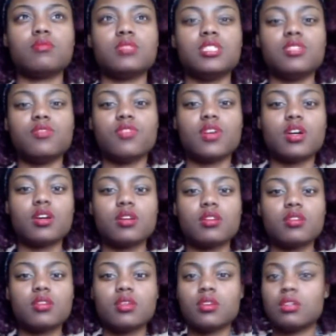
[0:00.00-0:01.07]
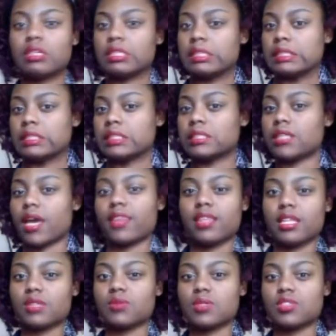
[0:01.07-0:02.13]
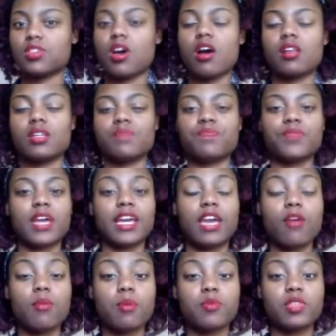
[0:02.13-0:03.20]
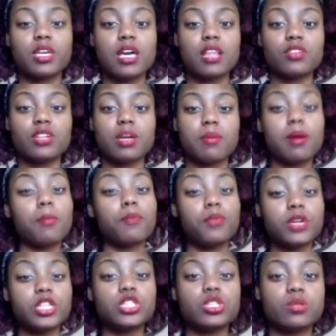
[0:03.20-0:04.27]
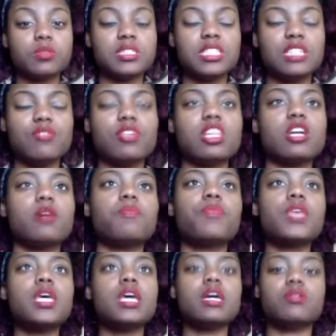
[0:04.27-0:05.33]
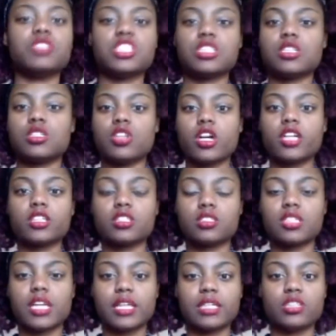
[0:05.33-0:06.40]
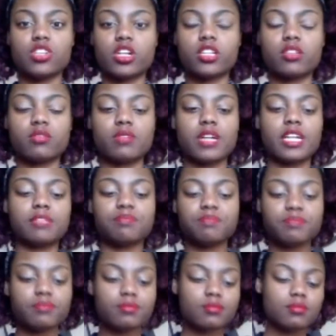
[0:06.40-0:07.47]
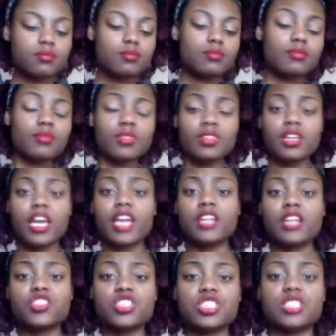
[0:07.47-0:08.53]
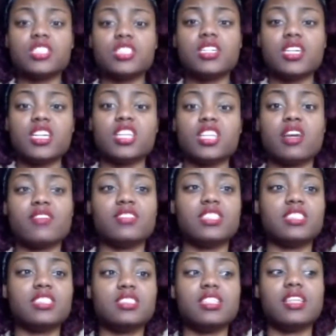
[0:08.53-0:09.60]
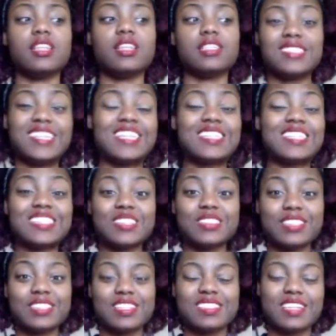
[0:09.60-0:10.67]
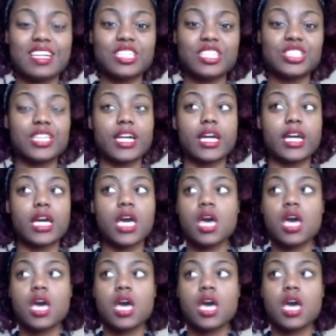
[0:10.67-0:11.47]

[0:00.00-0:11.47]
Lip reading: Diva. I think that's what it's called. I can't remember the color name. I'm pretty sure it was Diva, though. It was just a darker, slightly darker red. And she loves it still to this day. She's like,